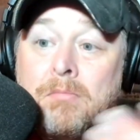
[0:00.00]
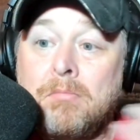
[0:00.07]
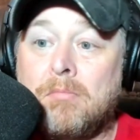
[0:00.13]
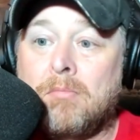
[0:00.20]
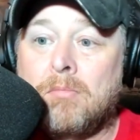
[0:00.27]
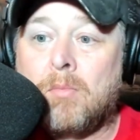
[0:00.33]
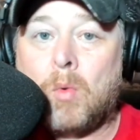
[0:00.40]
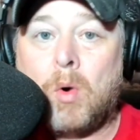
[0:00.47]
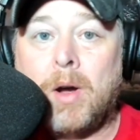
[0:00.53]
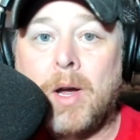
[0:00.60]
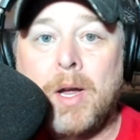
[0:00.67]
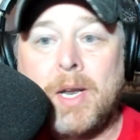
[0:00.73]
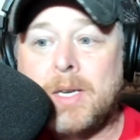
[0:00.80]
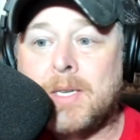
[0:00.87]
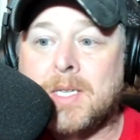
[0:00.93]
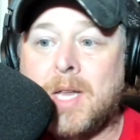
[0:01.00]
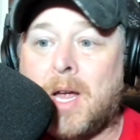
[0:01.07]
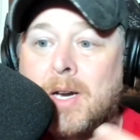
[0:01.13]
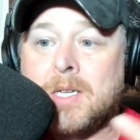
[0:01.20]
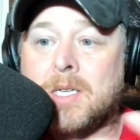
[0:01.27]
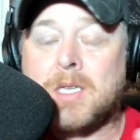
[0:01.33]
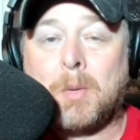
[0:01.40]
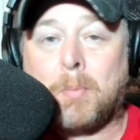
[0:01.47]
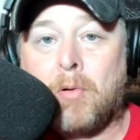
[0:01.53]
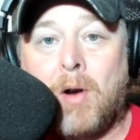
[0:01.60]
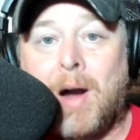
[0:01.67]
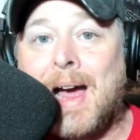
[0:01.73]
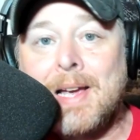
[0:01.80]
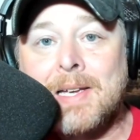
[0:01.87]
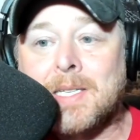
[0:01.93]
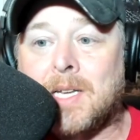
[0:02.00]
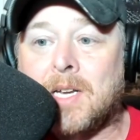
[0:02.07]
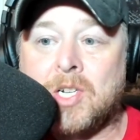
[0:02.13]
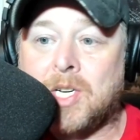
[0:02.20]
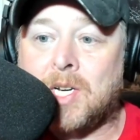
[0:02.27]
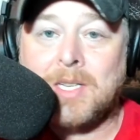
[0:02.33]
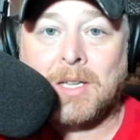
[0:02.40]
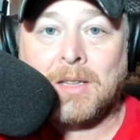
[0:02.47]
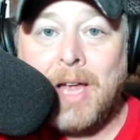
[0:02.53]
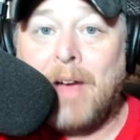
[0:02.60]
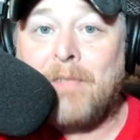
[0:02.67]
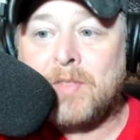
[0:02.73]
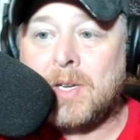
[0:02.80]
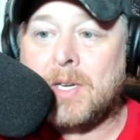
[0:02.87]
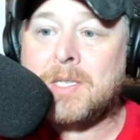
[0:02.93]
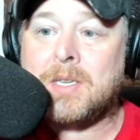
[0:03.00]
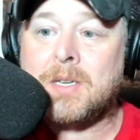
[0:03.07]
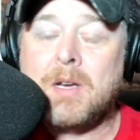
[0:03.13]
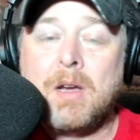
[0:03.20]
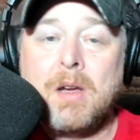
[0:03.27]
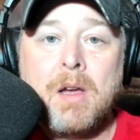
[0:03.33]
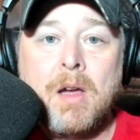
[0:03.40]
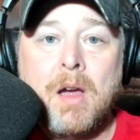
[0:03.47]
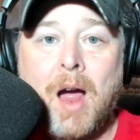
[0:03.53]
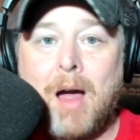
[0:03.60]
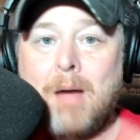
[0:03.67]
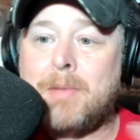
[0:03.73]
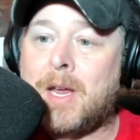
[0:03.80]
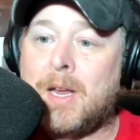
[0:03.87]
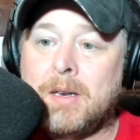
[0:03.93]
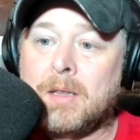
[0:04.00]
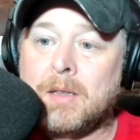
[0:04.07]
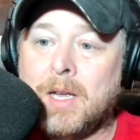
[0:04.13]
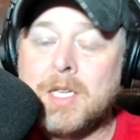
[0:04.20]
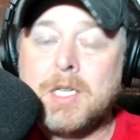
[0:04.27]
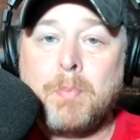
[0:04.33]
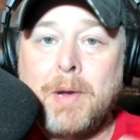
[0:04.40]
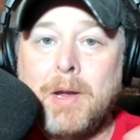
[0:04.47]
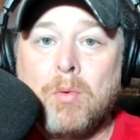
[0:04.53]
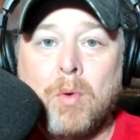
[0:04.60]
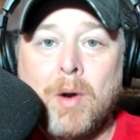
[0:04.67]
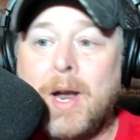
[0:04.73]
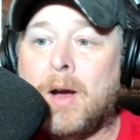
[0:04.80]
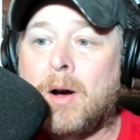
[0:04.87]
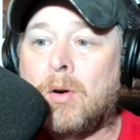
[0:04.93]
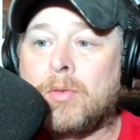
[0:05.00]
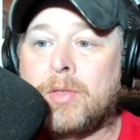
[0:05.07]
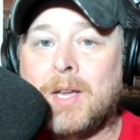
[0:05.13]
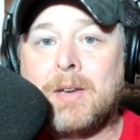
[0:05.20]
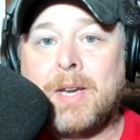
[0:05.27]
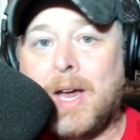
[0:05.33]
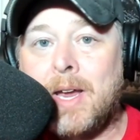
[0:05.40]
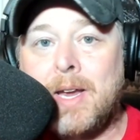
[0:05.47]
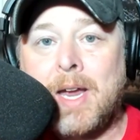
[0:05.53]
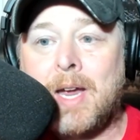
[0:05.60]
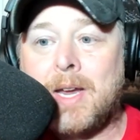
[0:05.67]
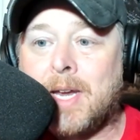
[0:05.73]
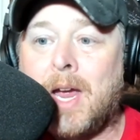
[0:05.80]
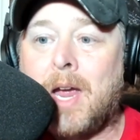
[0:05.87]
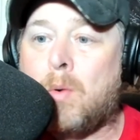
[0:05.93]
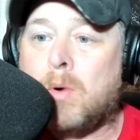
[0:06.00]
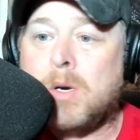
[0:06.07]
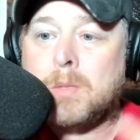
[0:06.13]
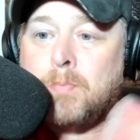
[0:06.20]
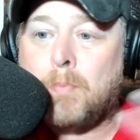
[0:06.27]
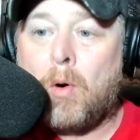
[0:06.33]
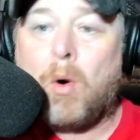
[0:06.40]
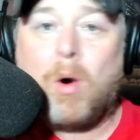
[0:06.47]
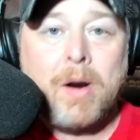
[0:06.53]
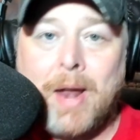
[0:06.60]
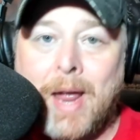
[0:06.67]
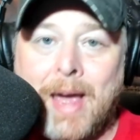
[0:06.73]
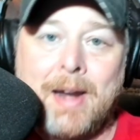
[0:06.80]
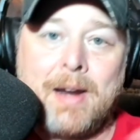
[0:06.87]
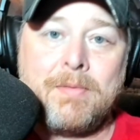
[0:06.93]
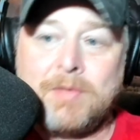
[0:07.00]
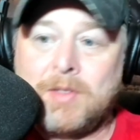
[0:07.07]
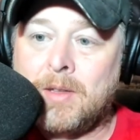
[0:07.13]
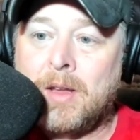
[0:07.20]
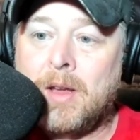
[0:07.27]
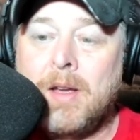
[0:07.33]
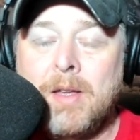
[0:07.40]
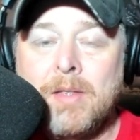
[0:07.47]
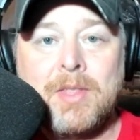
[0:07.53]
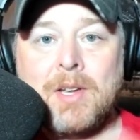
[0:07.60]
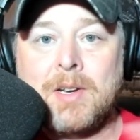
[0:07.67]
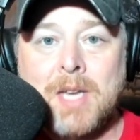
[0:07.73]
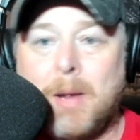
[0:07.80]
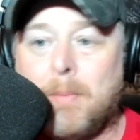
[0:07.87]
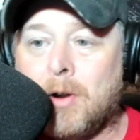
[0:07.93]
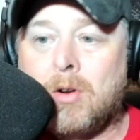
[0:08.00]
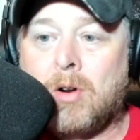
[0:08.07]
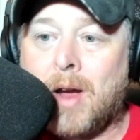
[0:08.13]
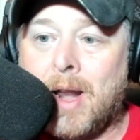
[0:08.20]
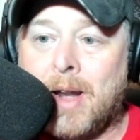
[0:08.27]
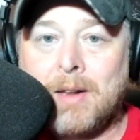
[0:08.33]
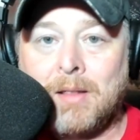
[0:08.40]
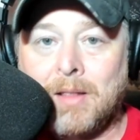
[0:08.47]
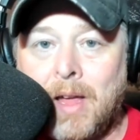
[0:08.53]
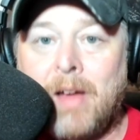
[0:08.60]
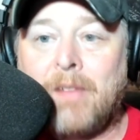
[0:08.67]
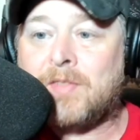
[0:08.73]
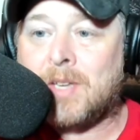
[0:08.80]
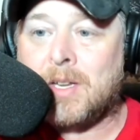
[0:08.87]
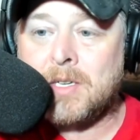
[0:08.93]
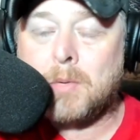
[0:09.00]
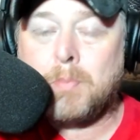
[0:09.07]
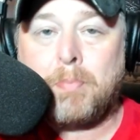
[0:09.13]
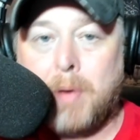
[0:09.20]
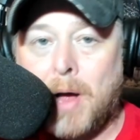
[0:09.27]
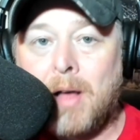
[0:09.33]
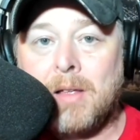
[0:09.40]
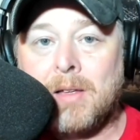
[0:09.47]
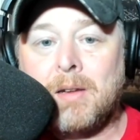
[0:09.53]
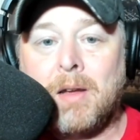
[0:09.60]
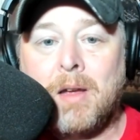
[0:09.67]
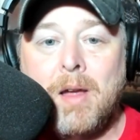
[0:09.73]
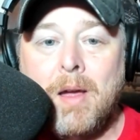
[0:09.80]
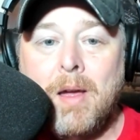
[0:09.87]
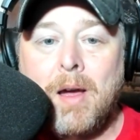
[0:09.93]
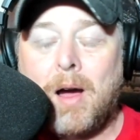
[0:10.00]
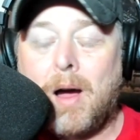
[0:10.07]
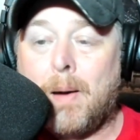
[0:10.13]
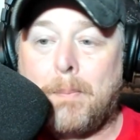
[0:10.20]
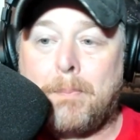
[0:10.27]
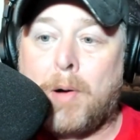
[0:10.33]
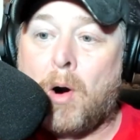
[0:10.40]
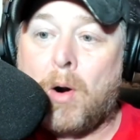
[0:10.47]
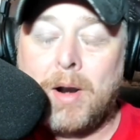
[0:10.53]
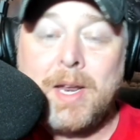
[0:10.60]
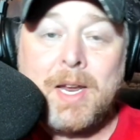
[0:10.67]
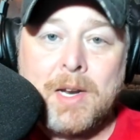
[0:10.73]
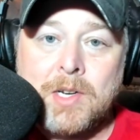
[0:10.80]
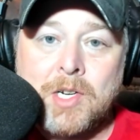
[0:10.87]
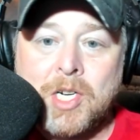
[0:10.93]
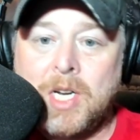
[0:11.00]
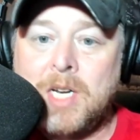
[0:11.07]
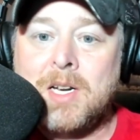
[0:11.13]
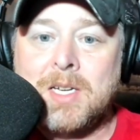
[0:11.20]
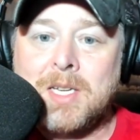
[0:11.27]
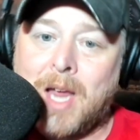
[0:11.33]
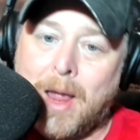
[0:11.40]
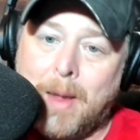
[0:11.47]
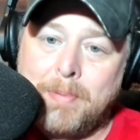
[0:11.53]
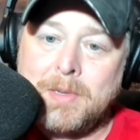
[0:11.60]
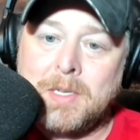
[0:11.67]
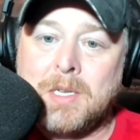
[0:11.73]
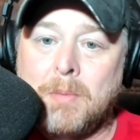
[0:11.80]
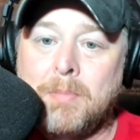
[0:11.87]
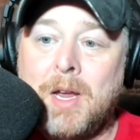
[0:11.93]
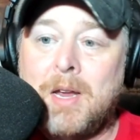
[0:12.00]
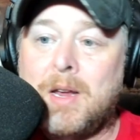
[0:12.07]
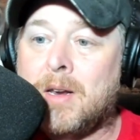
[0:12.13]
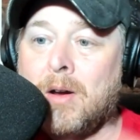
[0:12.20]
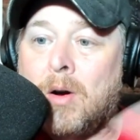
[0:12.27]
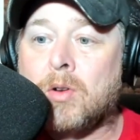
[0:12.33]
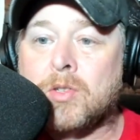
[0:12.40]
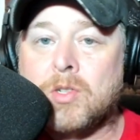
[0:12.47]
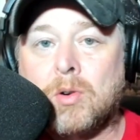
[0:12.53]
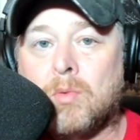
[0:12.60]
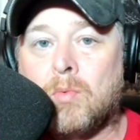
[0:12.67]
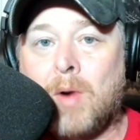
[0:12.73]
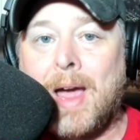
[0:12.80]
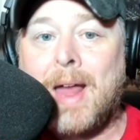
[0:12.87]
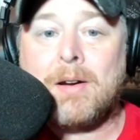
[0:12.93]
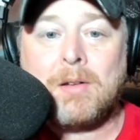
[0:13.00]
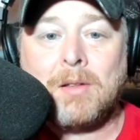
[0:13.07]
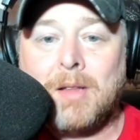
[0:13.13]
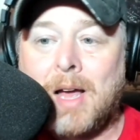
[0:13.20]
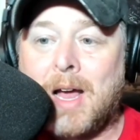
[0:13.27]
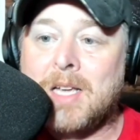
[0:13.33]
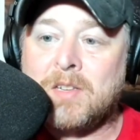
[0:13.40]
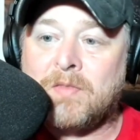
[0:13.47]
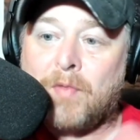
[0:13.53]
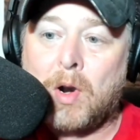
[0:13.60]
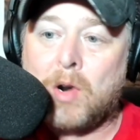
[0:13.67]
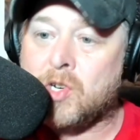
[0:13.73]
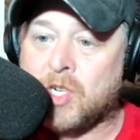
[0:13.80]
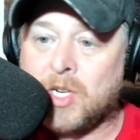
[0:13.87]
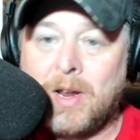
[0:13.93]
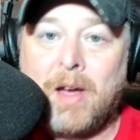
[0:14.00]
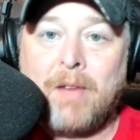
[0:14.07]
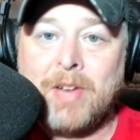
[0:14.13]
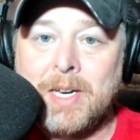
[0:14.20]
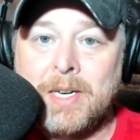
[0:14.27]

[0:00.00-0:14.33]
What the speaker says: Well, it's not a surprise that she's a leftist. I mean, let's be real. The KKK was born out of the Democratic leftist party, and she just happens to be an ultra-radicalized version of it.